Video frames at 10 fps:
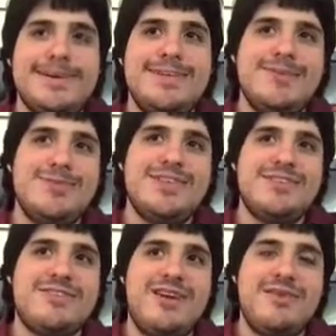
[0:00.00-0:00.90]
I don't know what to
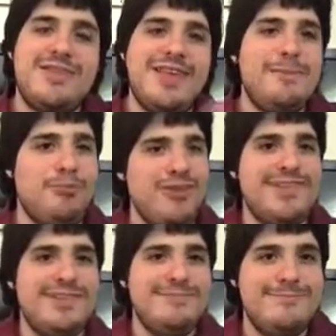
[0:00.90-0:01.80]
describe it. It's like a
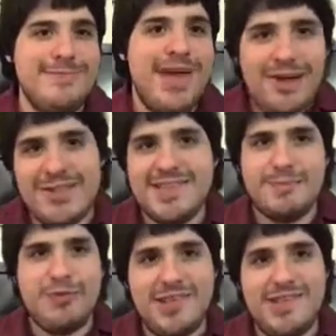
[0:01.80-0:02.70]
prison. Hell is
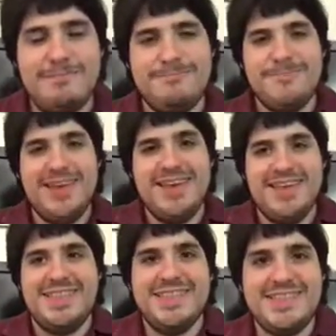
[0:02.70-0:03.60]
a prison
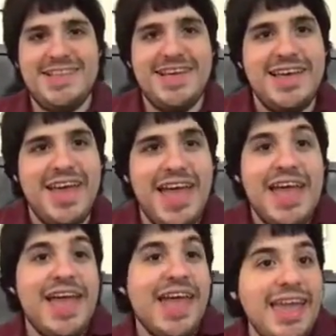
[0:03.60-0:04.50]
in this.
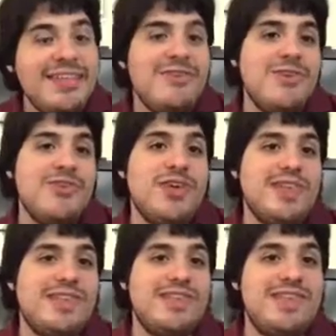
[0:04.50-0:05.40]
And you also
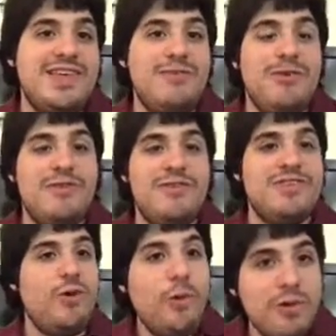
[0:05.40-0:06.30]
get to see more of
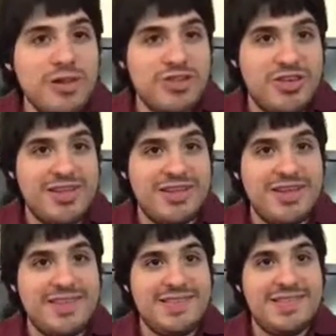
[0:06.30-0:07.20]
his origin.
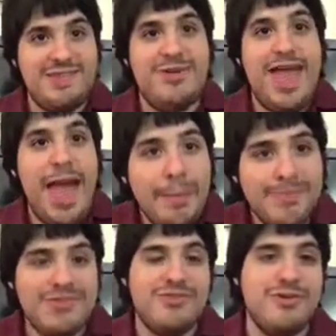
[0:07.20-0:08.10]
You get to see what
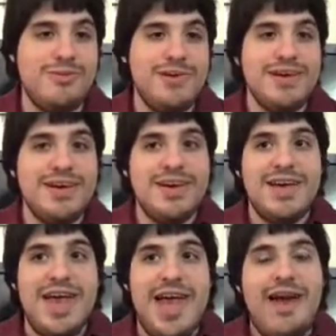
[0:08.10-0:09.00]
happened to him,
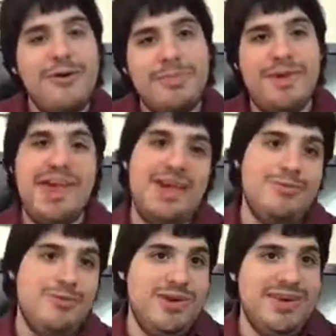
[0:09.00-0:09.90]
how he
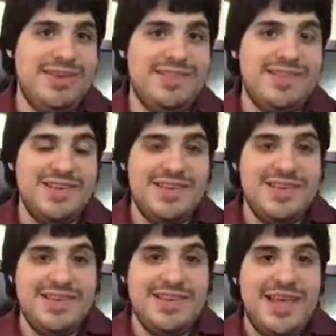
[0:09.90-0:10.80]
became who he is.
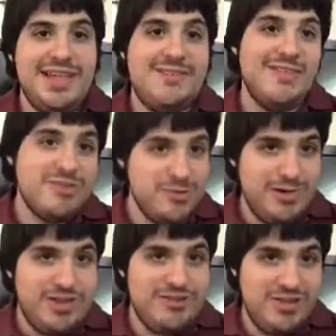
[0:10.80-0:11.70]
And if you don't
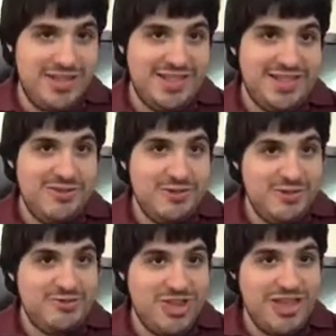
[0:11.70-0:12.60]
know who
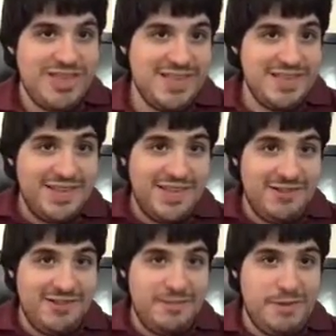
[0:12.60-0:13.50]
Eugene is,
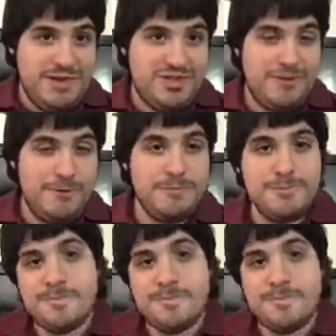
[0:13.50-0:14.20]
here's his picture.